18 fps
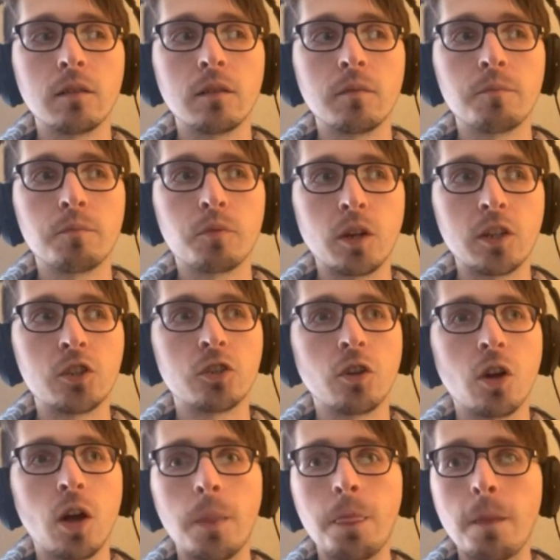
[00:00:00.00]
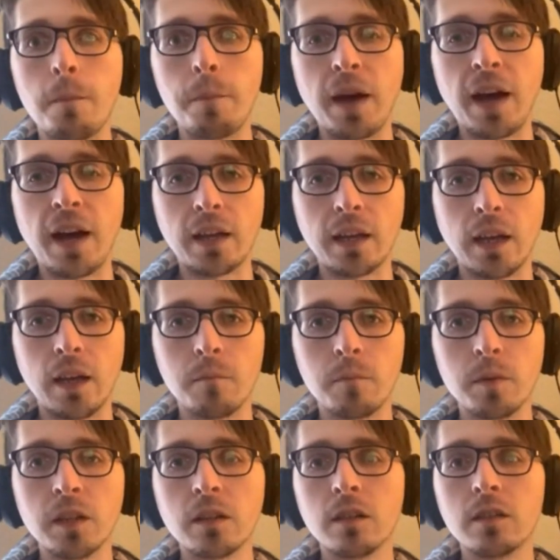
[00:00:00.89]
pressure on the back end,
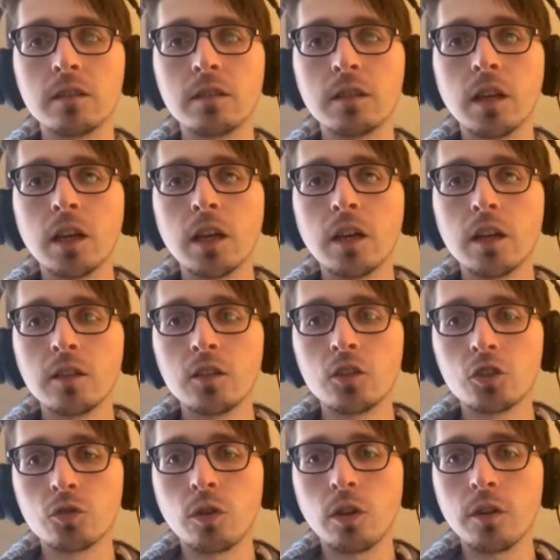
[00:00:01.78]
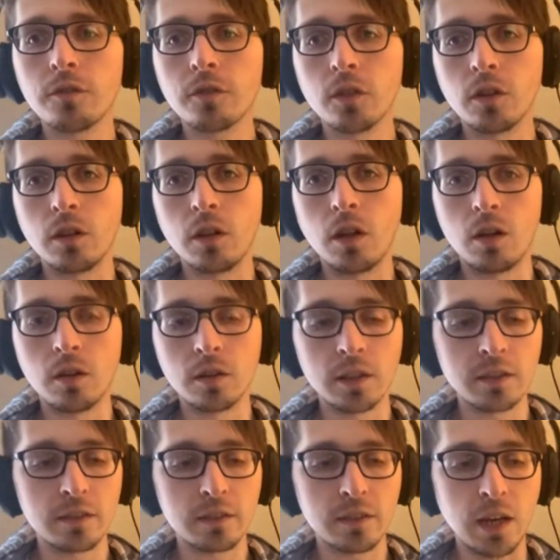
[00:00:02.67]
because Detroit, for the
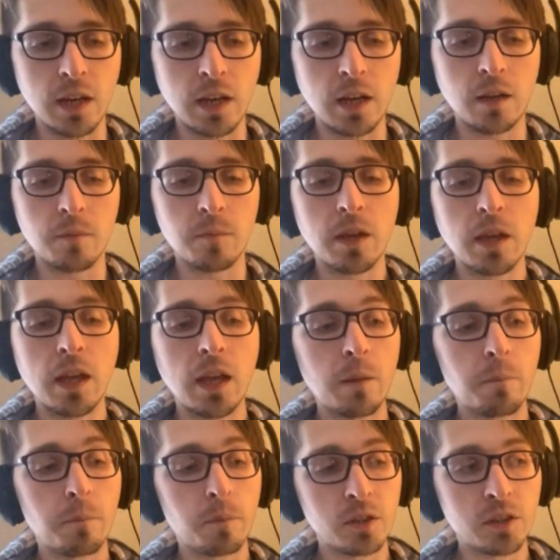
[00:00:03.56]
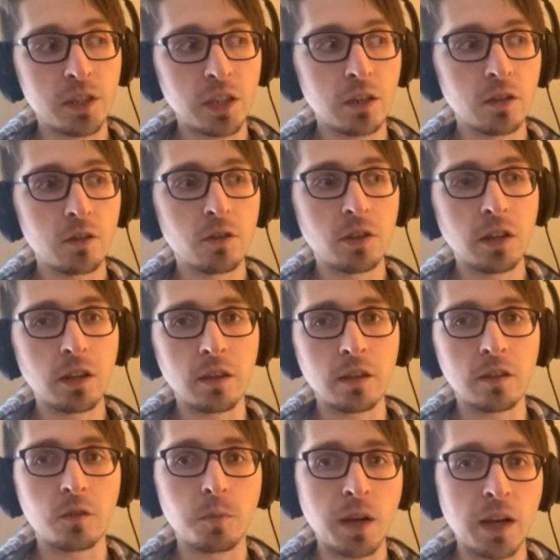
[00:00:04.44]
longest time, particularly
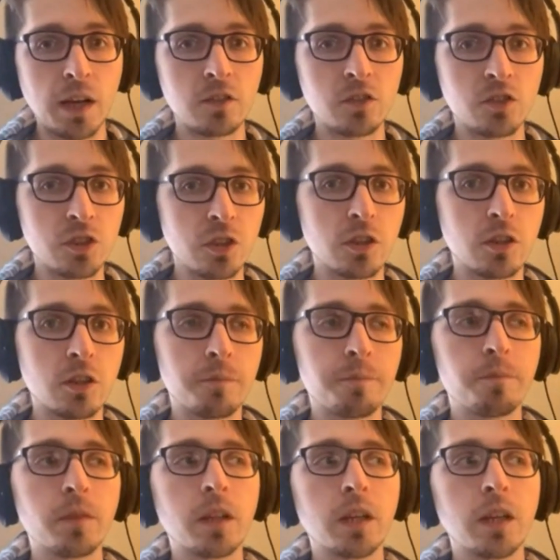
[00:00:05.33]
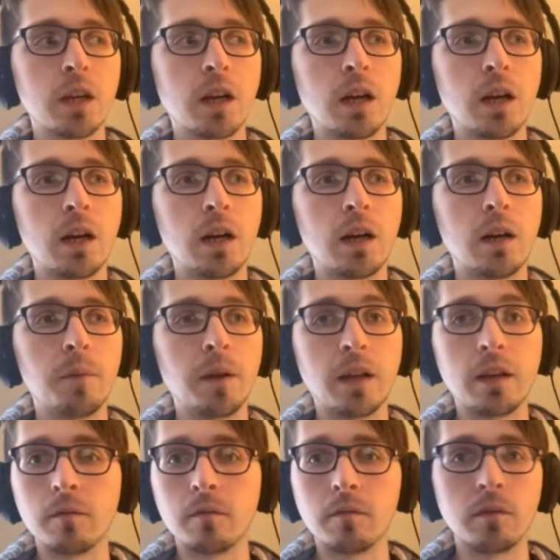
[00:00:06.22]
this past year,
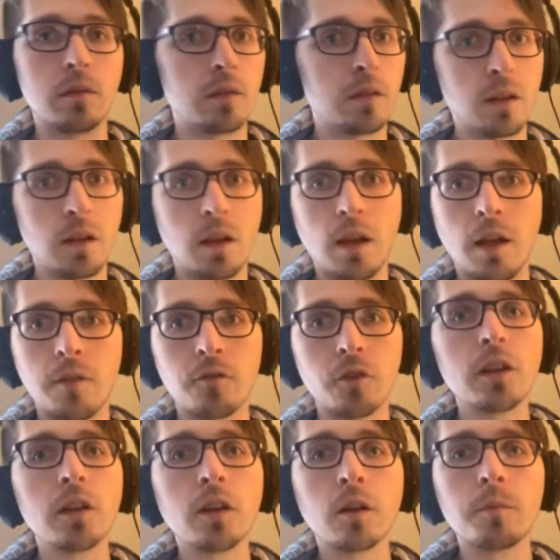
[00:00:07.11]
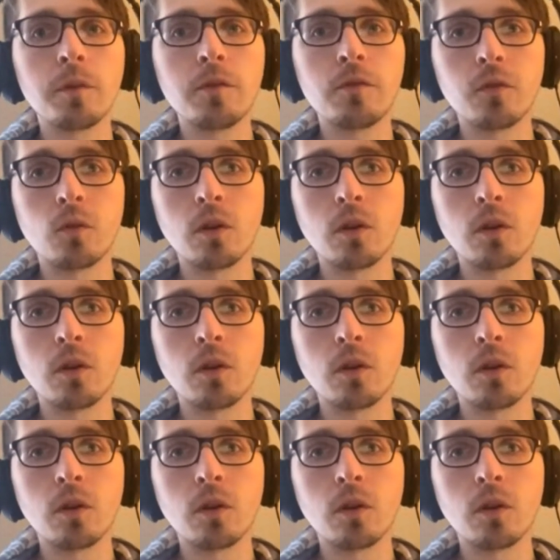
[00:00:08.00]
and every year before